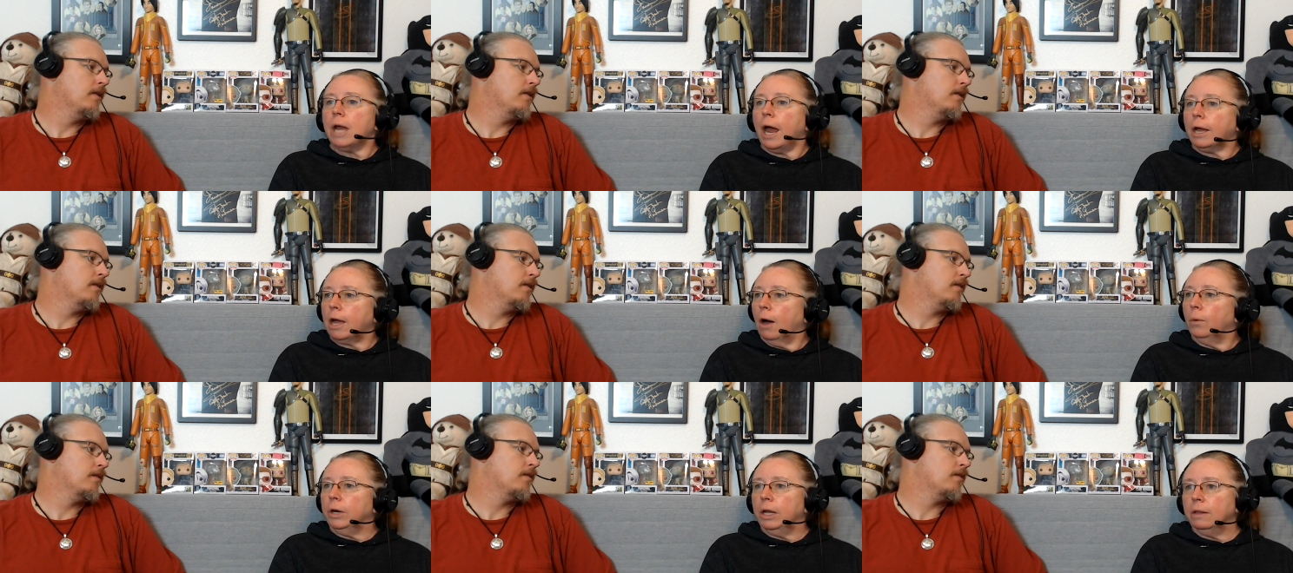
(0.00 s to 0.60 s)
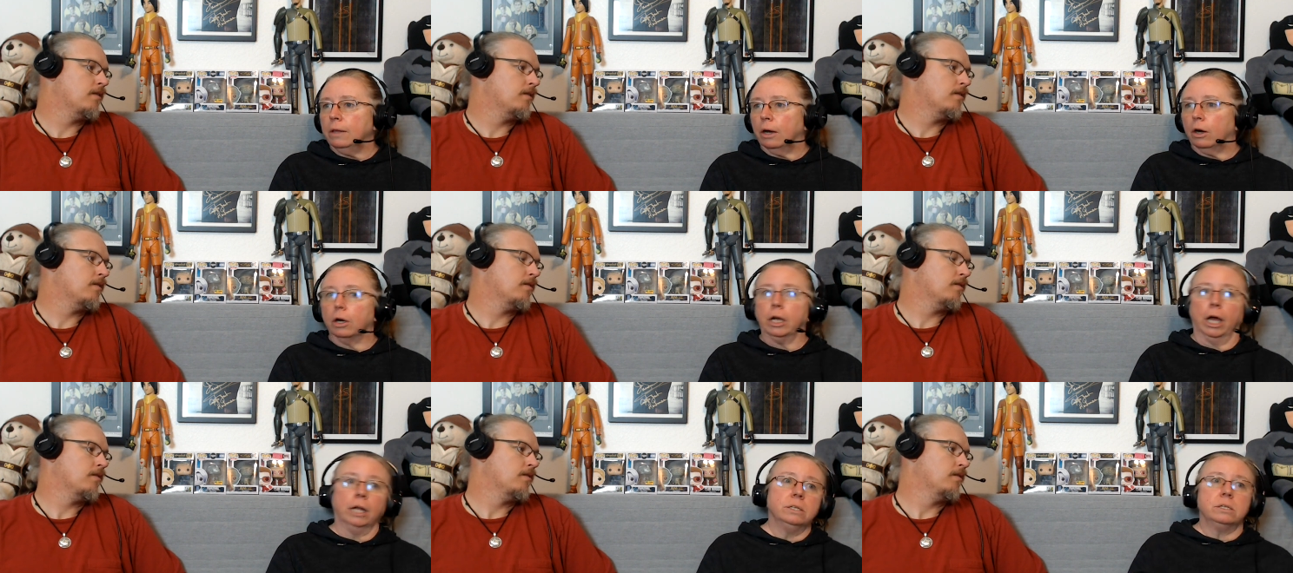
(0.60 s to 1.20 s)
Speaker 1: not going in there
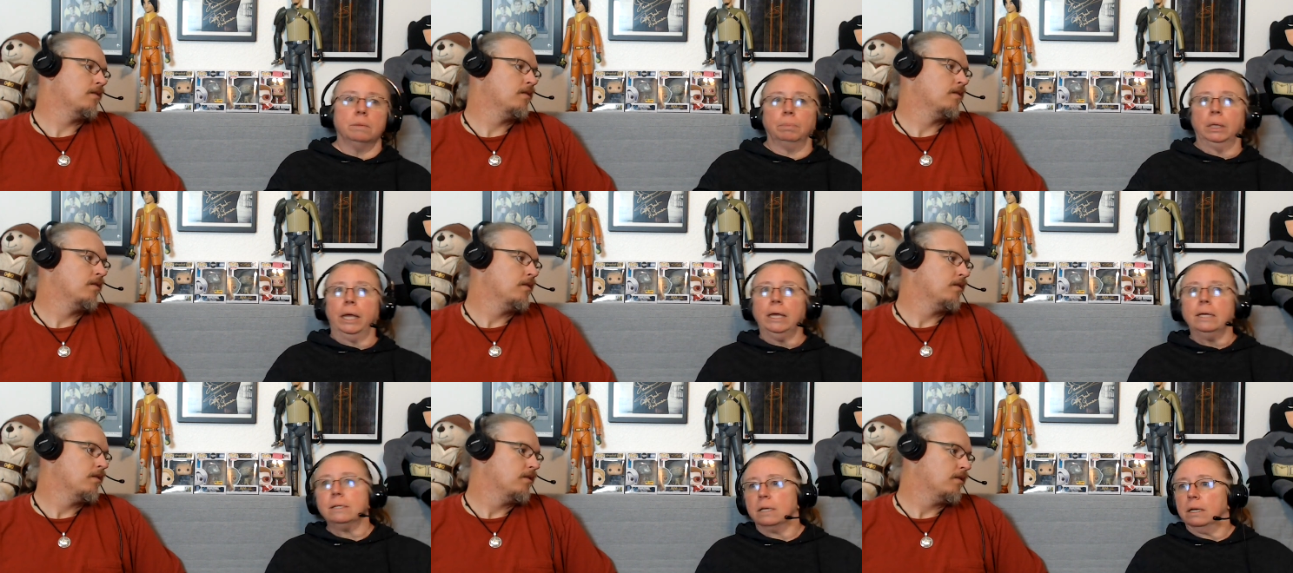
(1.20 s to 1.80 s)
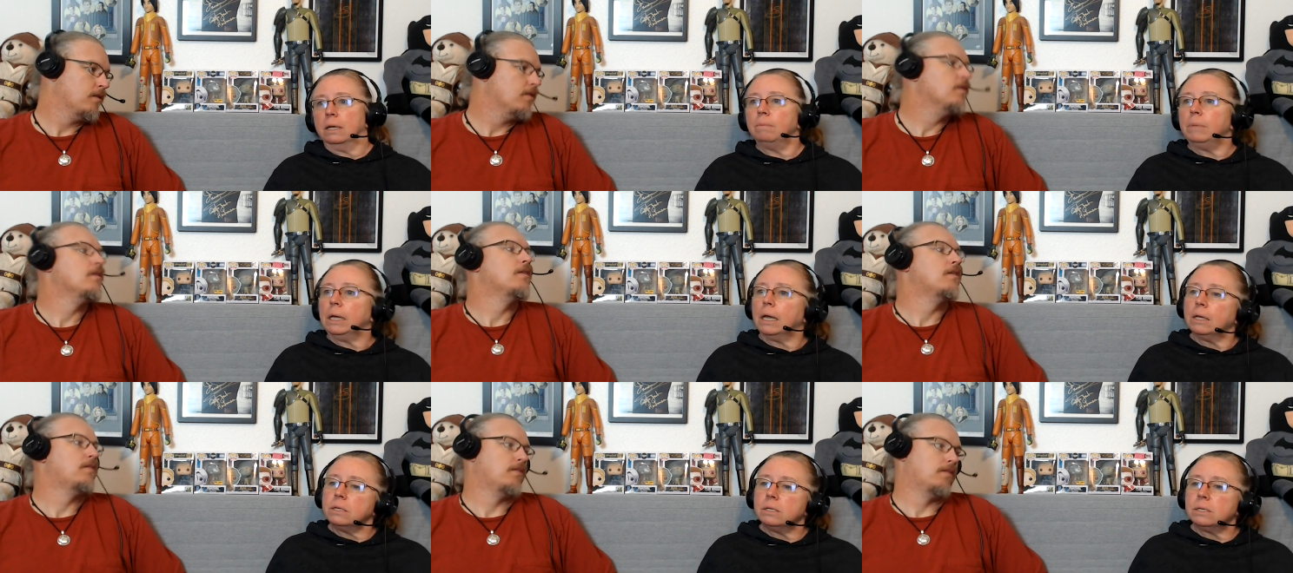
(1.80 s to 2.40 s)
guns ablazing
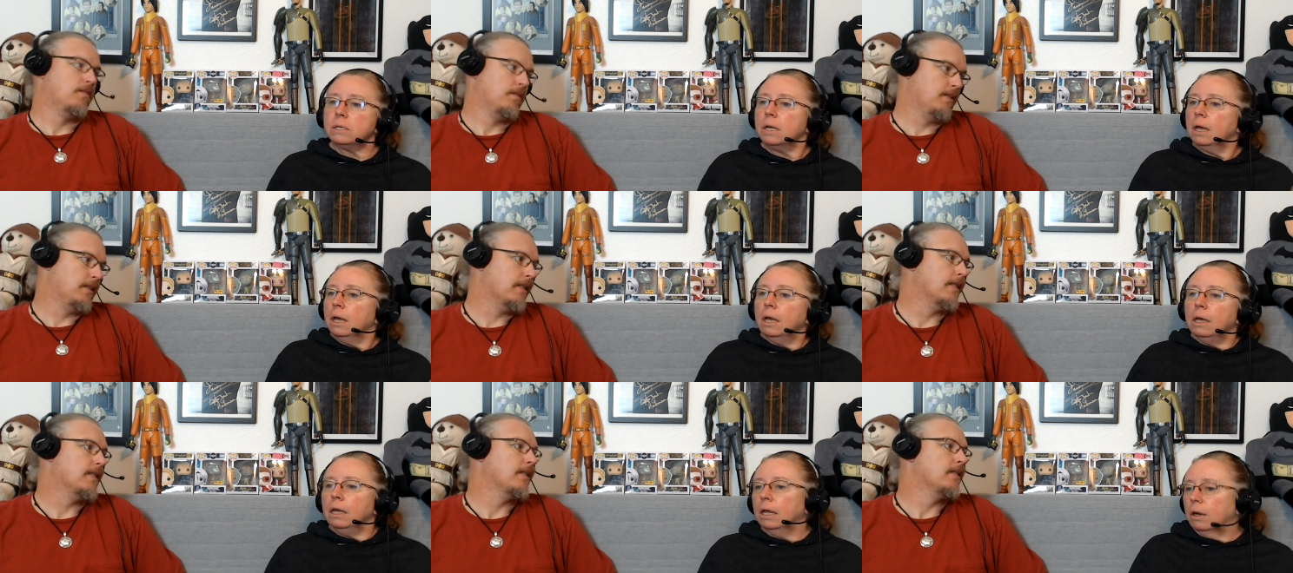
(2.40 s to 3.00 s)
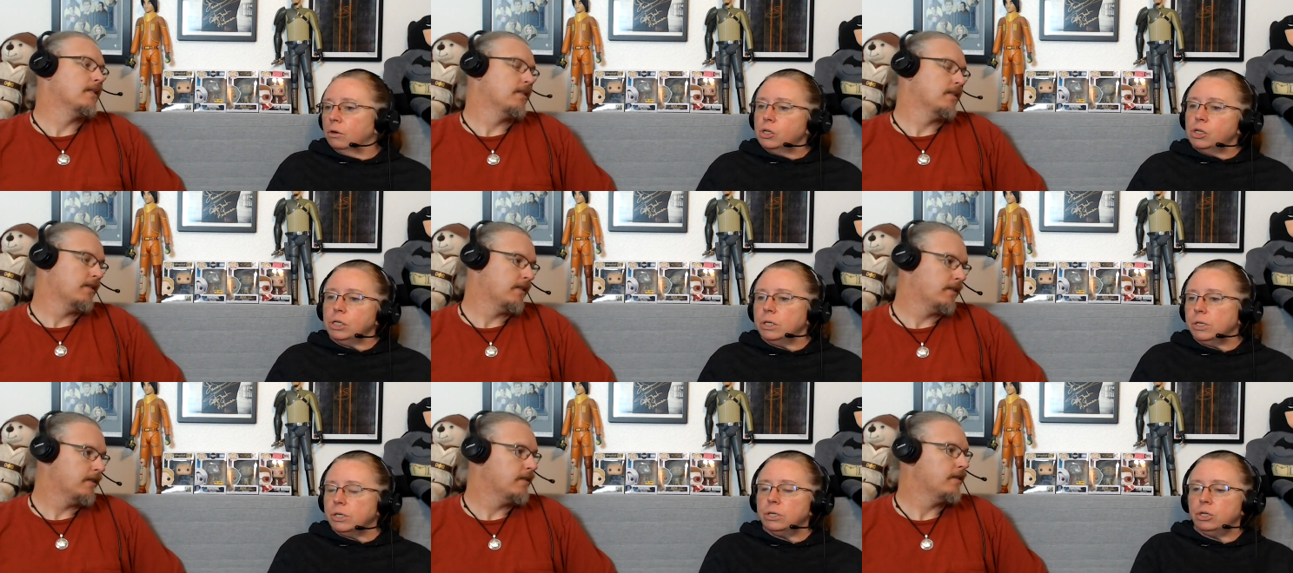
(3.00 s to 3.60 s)
because yeah. you know
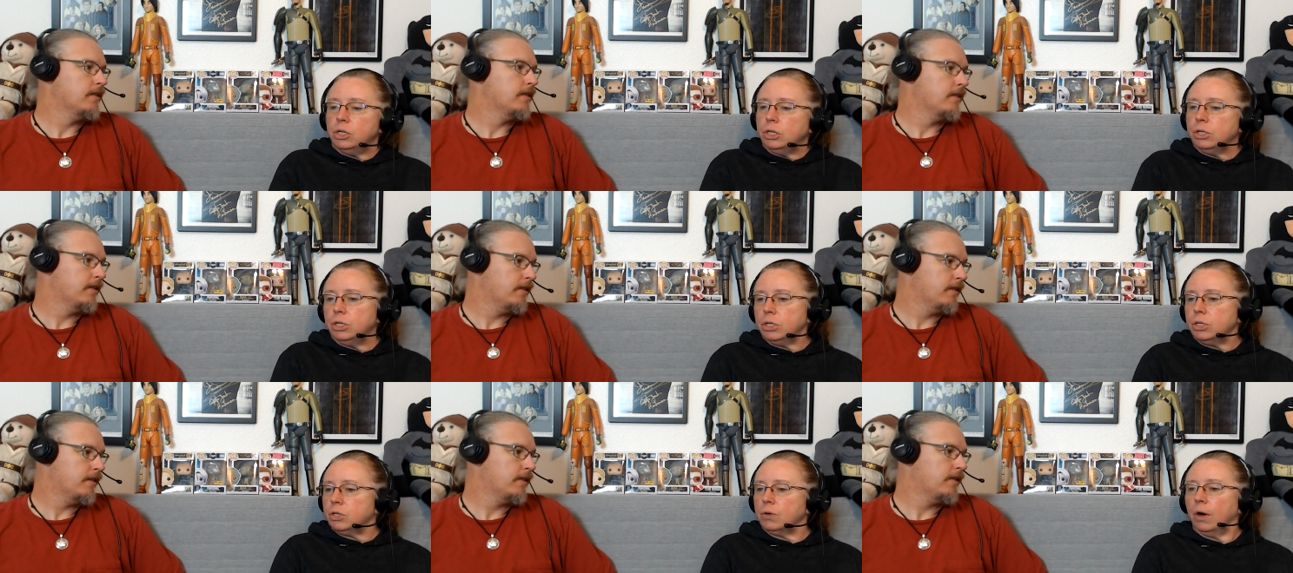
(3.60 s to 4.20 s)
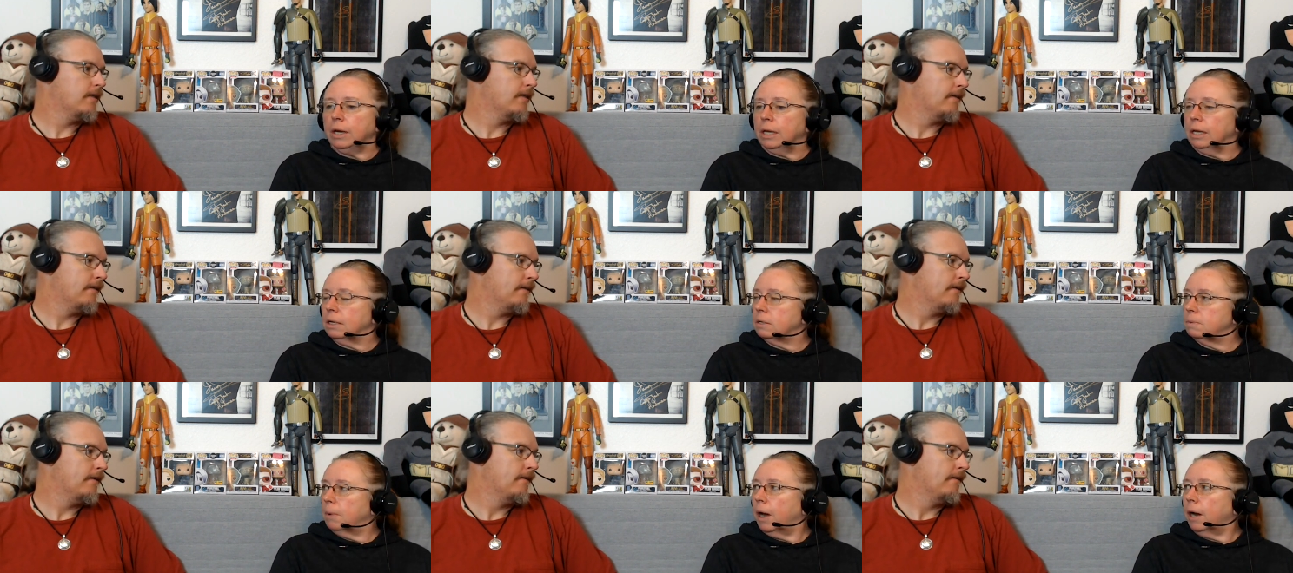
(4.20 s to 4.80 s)
she's she's just trying to get
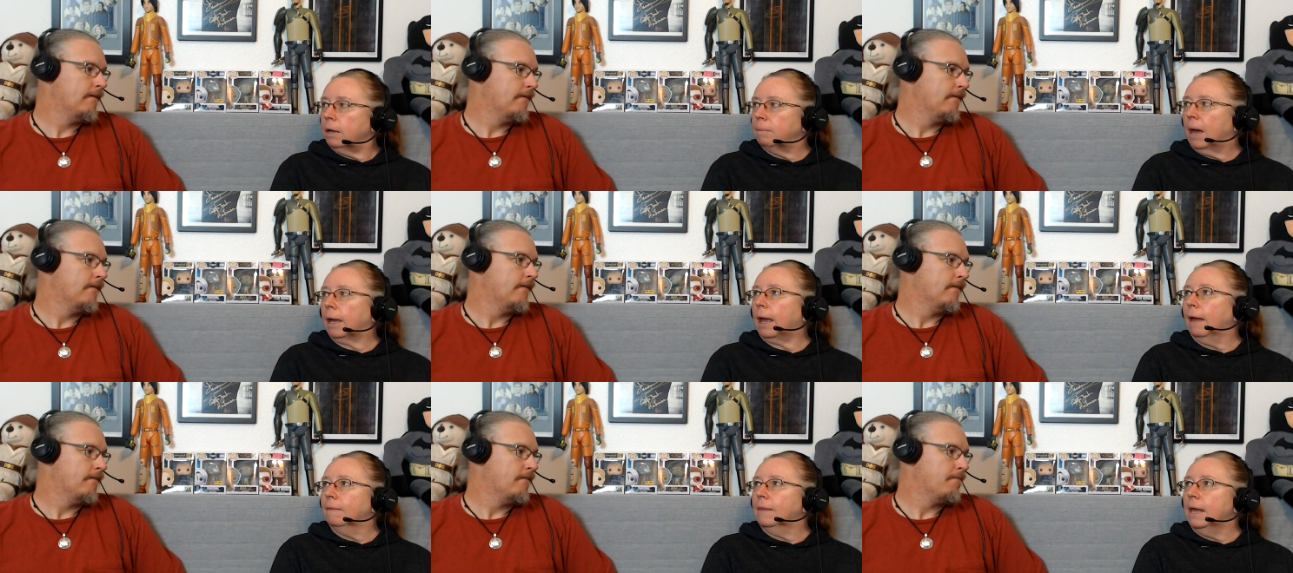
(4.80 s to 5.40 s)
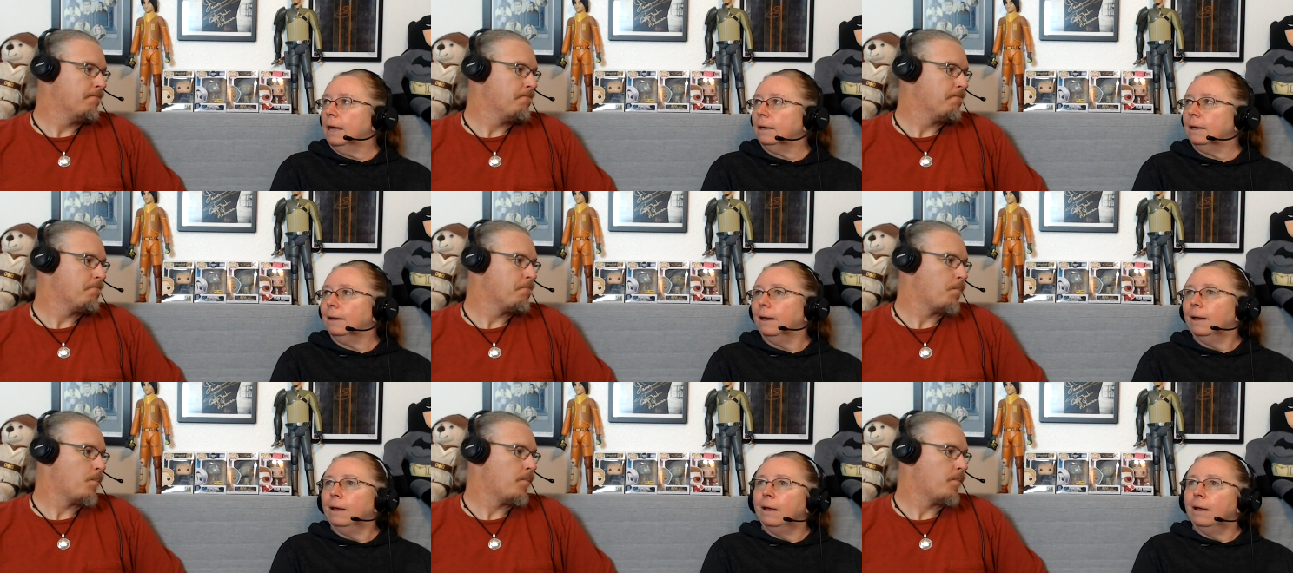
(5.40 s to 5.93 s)
his body back. And then